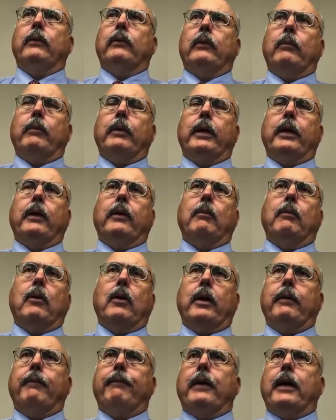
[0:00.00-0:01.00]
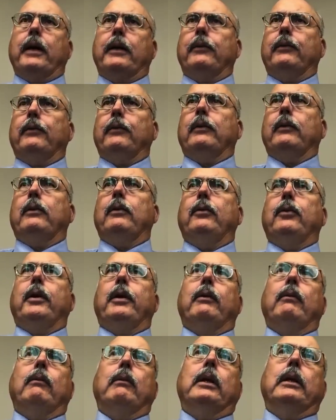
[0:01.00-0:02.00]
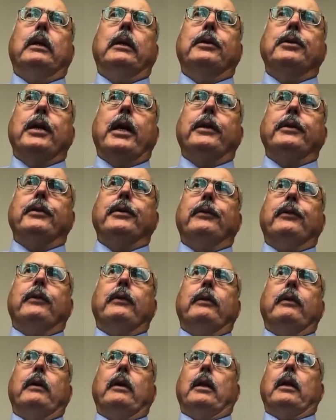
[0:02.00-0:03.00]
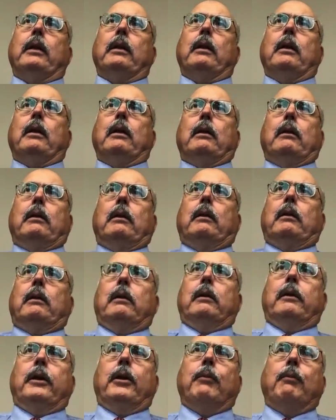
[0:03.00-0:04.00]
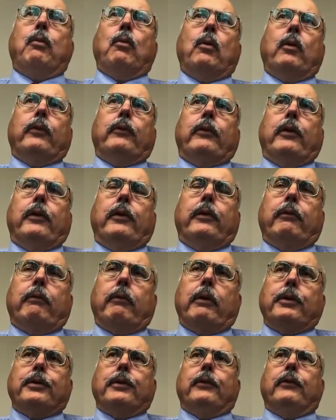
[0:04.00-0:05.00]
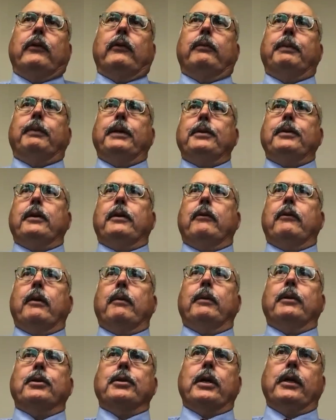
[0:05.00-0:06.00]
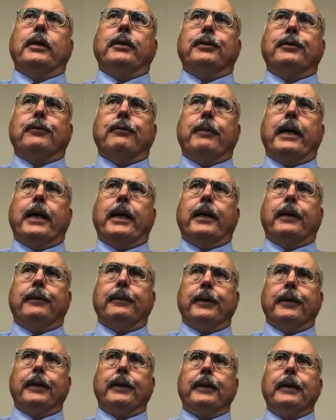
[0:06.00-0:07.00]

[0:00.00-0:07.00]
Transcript: some of the other market factors, including when the changes in, and uh, the imports under the Russian suspension agreement changed dramatically.